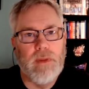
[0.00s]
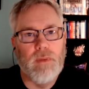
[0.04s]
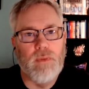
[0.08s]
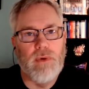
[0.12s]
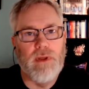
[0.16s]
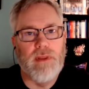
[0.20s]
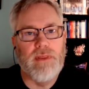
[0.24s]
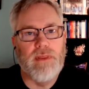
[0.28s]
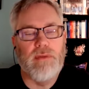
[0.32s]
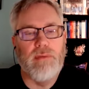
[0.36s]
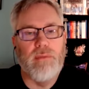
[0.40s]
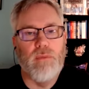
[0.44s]

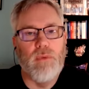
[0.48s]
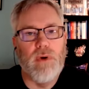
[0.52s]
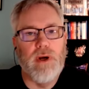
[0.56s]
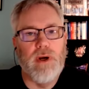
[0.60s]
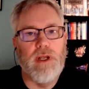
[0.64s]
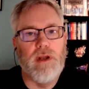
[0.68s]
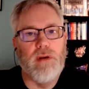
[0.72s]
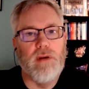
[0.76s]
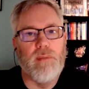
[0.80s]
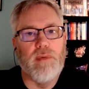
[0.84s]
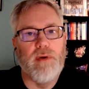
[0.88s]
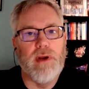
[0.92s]
with
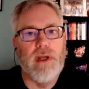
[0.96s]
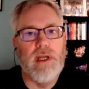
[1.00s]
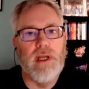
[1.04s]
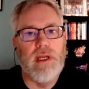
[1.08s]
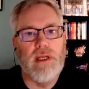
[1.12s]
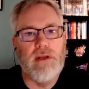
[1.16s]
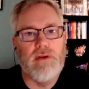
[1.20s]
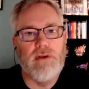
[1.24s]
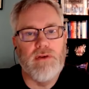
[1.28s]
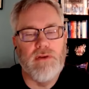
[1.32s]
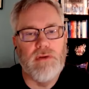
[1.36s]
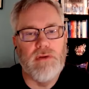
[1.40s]
what you're
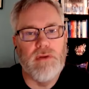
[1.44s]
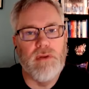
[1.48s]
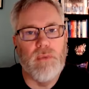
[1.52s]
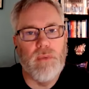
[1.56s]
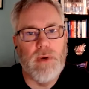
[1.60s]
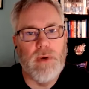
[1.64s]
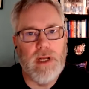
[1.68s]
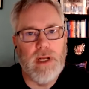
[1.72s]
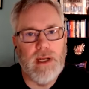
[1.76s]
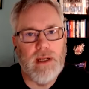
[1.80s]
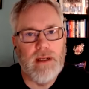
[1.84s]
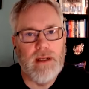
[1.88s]
bringing to the
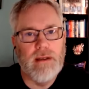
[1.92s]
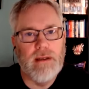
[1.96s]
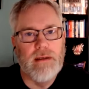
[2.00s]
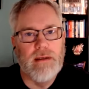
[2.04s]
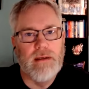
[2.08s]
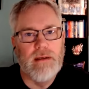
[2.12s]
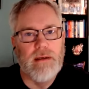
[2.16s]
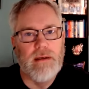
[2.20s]
wedding.